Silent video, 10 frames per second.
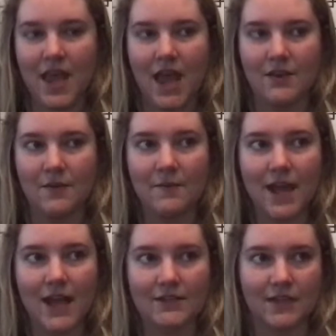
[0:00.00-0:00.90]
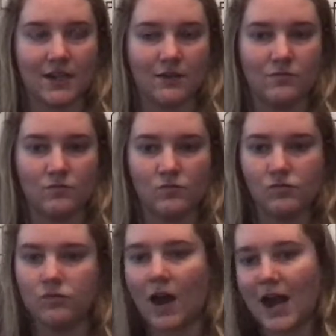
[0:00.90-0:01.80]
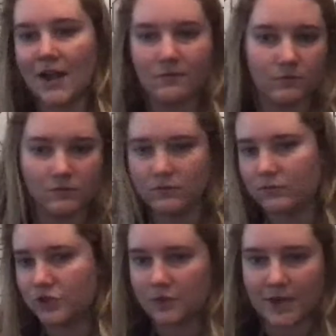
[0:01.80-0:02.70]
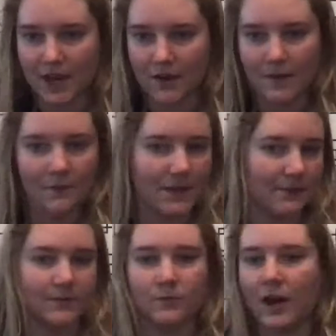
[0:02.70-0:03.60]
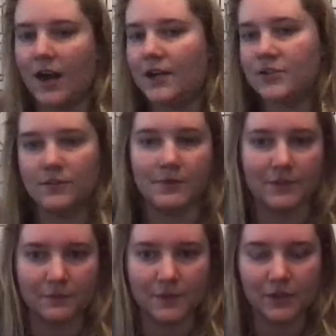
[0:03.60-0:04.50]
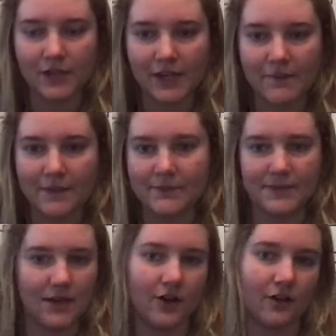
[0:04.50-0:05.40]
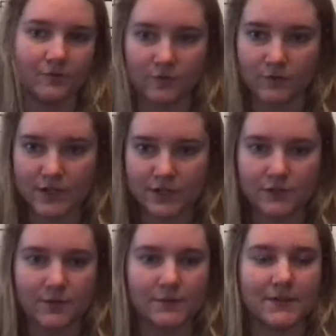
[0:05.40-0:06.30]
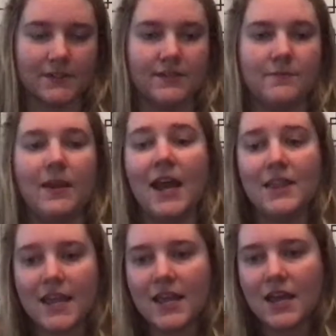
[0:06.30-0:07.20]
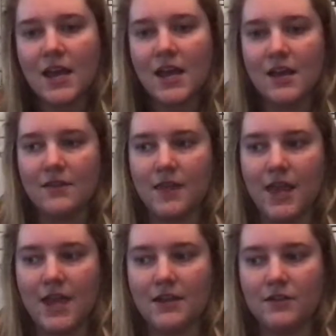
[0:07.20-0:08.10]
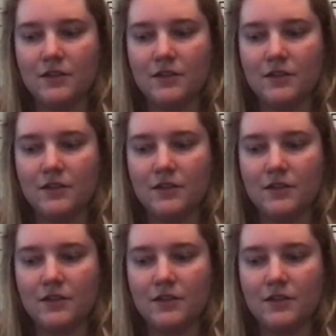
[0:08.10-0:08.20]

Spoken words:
And you might be asking, why should we care about memes? Why should we be looking at memes at all for research purposes? But I think that,